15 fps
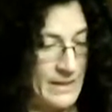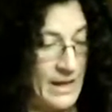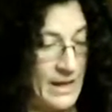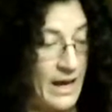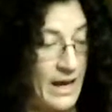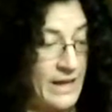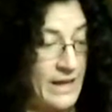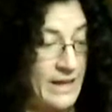
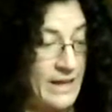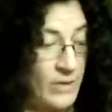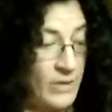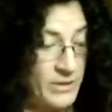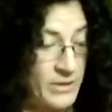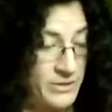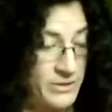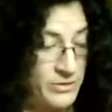I now
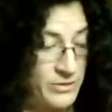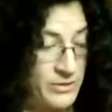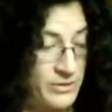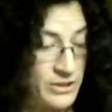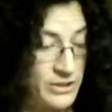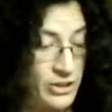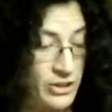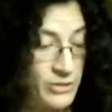understood that
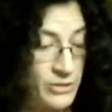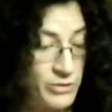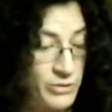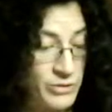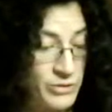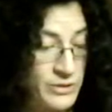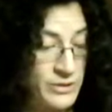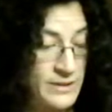she
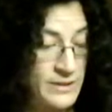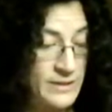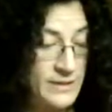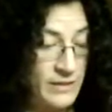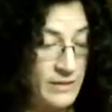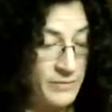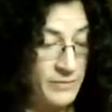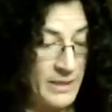introduced
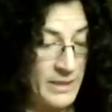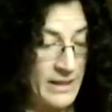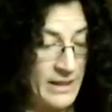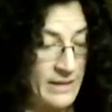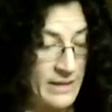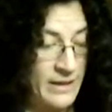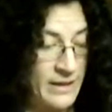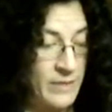herself by that
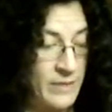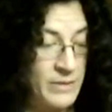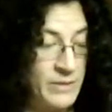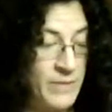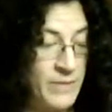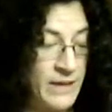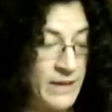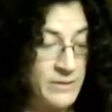name and
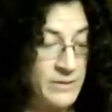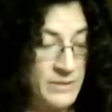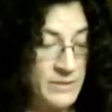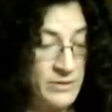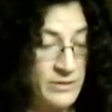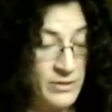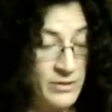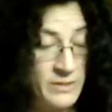begged Miss
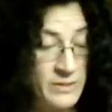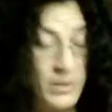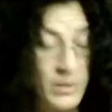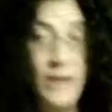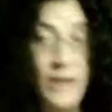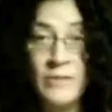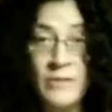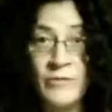Donny's
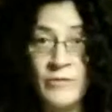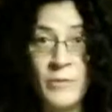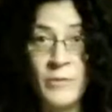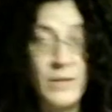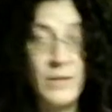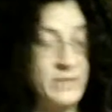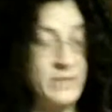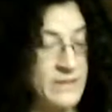pardon for my
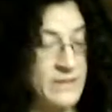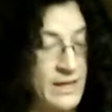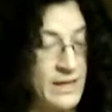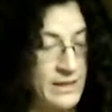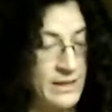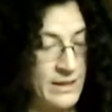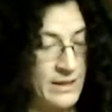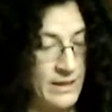mistake,